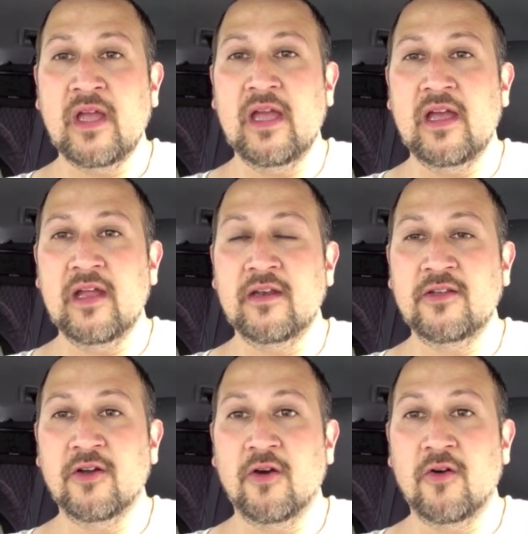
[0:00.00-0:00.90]

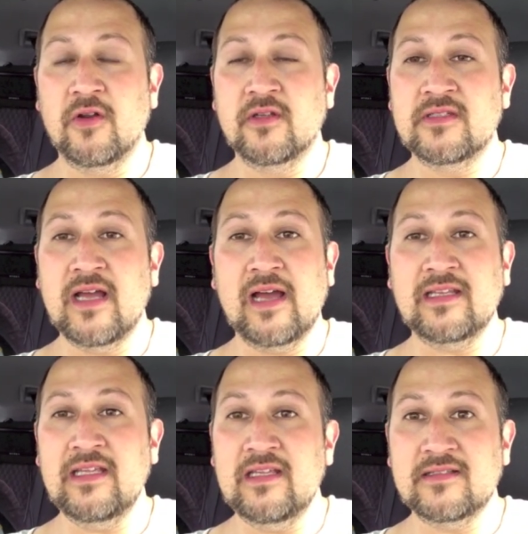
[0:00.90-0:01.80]
and you know, it's not
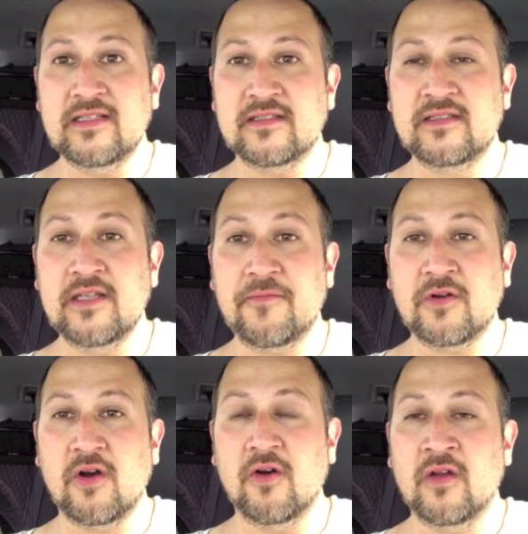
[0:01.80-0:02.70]
easy. It's
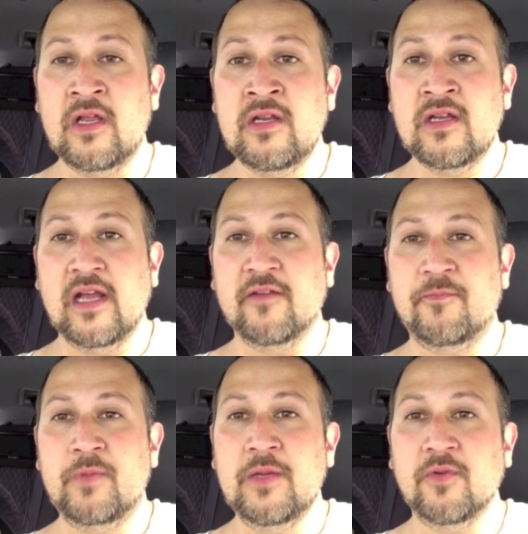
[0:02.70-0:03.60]
difficult, and
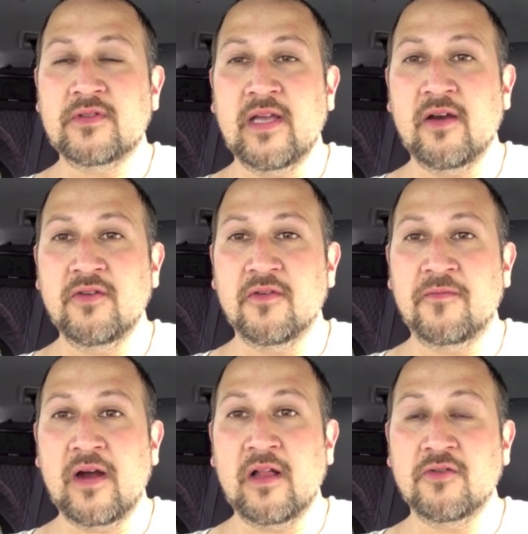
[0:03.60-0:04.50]
if people tell you to
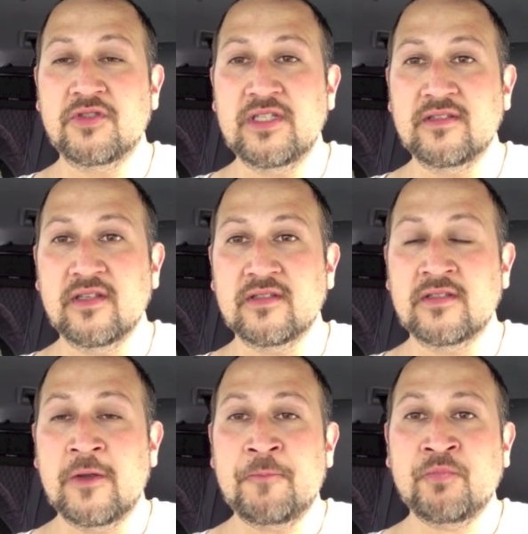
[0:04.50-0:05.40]
follow
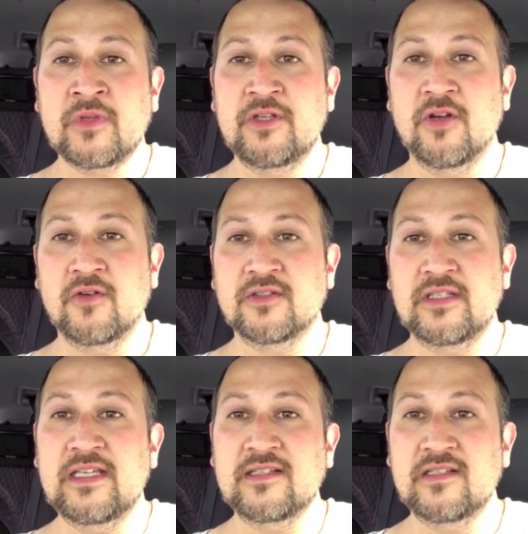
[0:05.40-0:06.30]
Jesus, you know, is
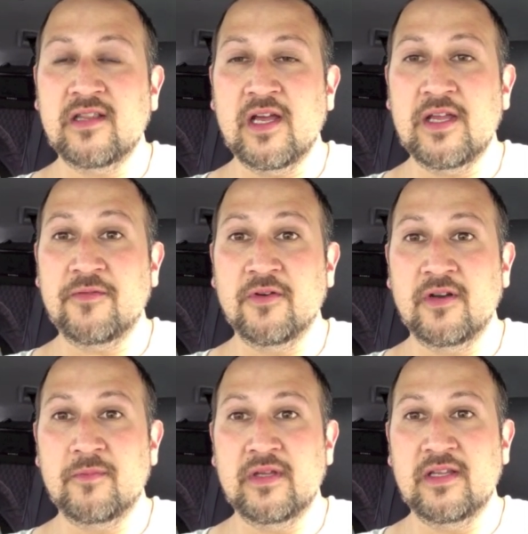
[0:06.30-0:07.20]
an easy life, you're
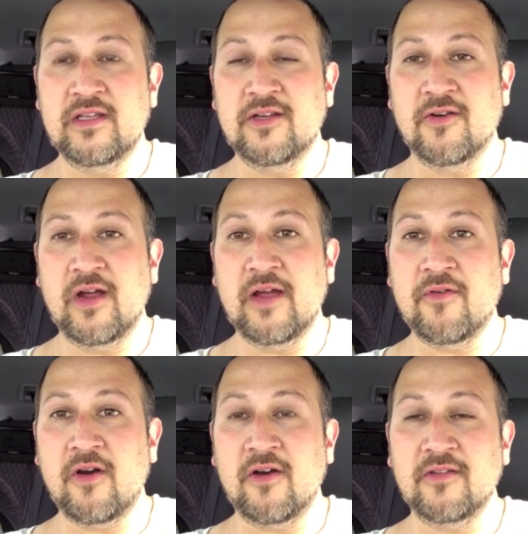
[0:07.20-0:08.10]
going to be, you know, have
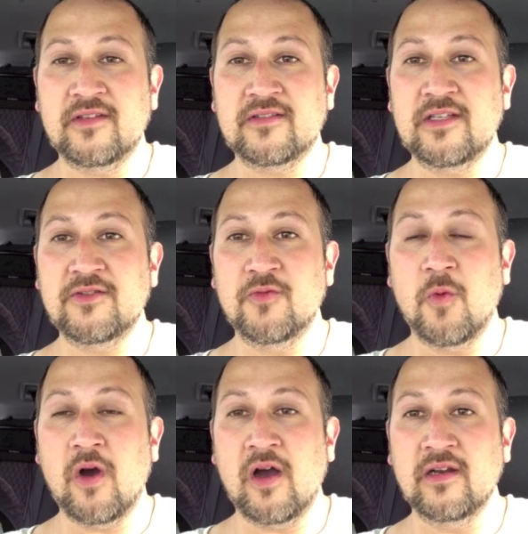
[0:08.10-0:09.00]
all these things you
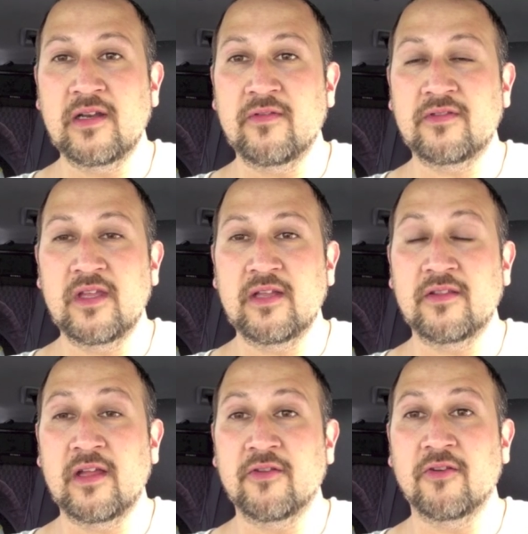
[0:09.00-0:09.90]
want and
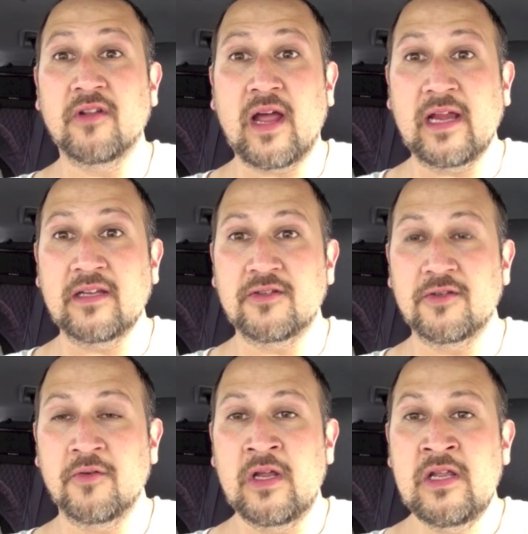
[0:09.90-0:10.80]
everything, then they're lying to
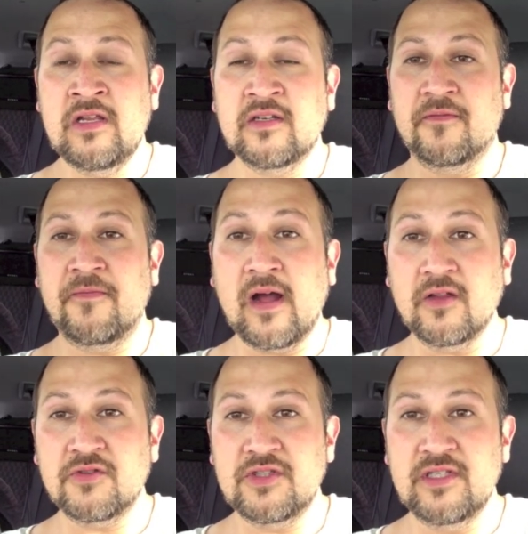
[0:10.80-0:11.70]
you. To
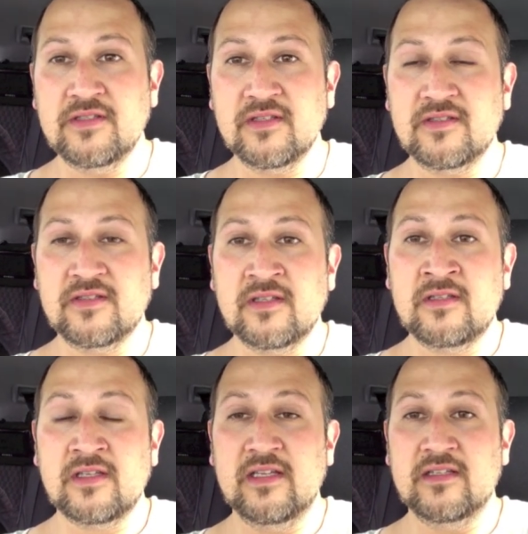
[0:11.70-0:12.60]
follow Jesus
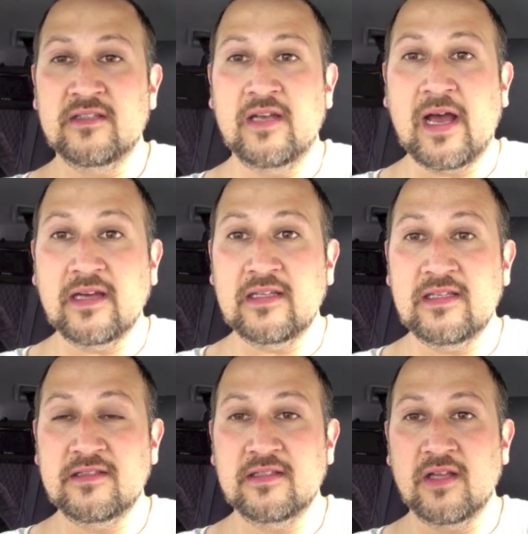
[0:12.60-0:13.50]
is not an
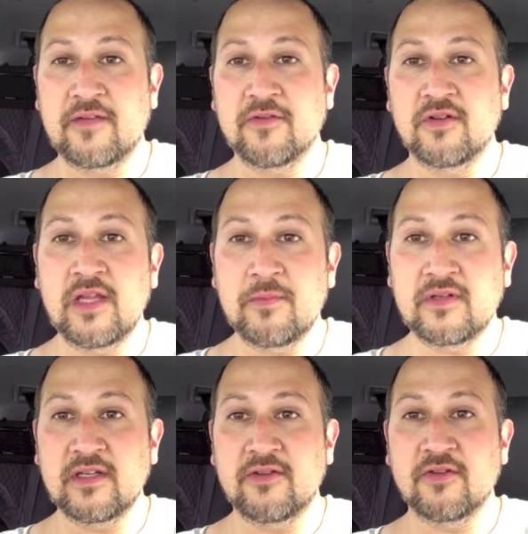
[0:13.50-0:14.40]
easy life. You're
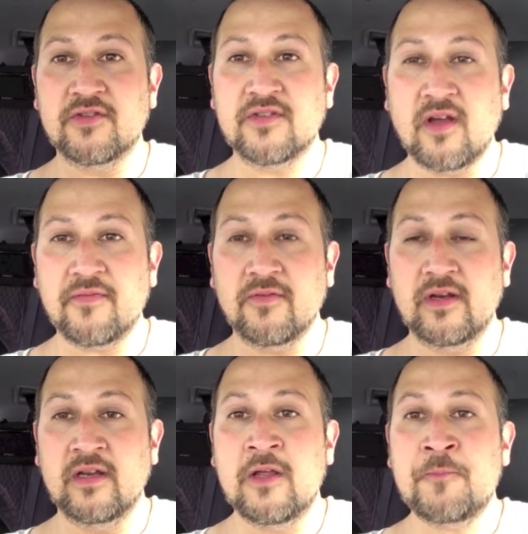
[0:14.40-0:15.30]
limited, there's suffering,